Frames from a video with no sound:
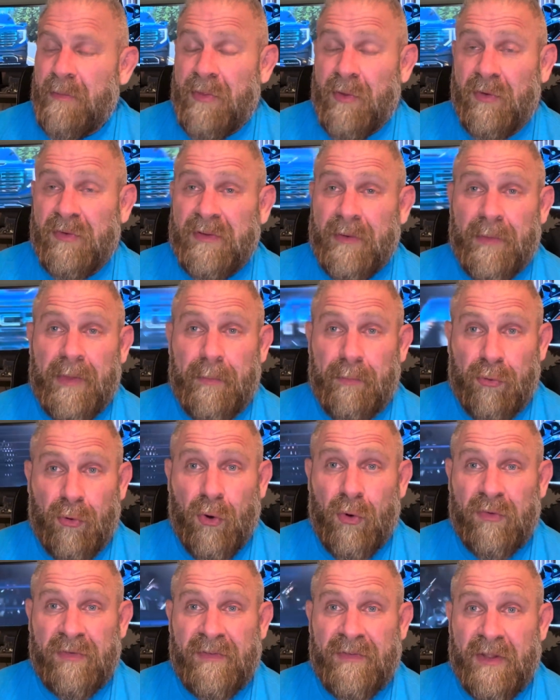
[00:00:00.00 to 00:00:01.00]
some of the
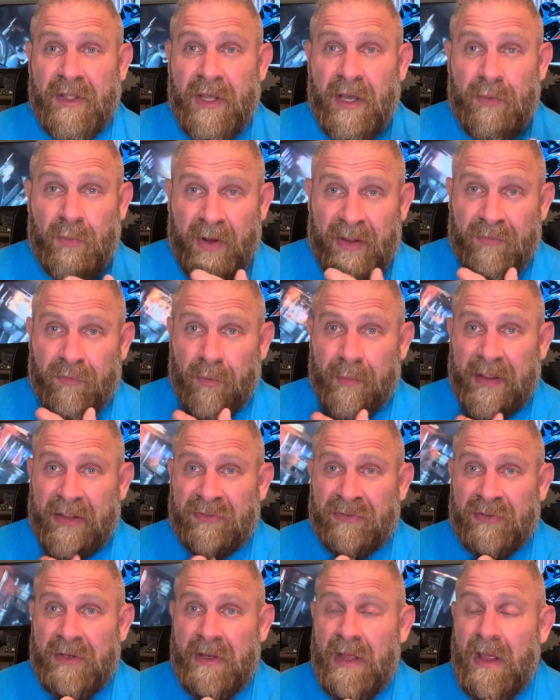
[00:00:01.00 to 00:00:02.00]
pros of the gun wing
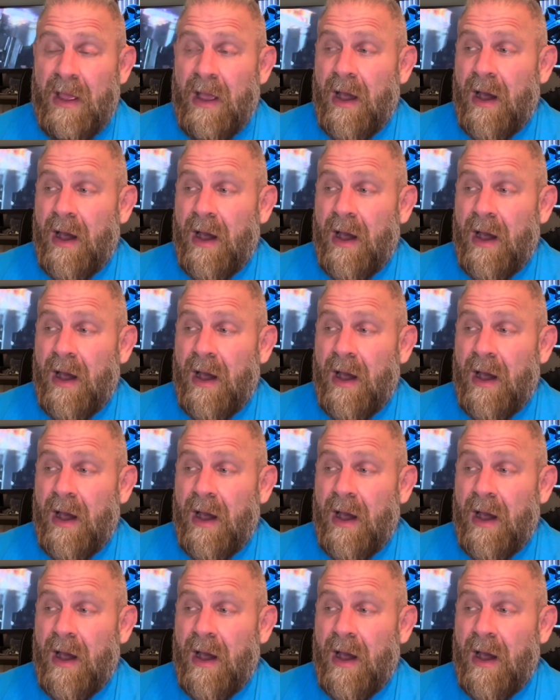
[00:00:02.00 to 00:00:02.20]
formation.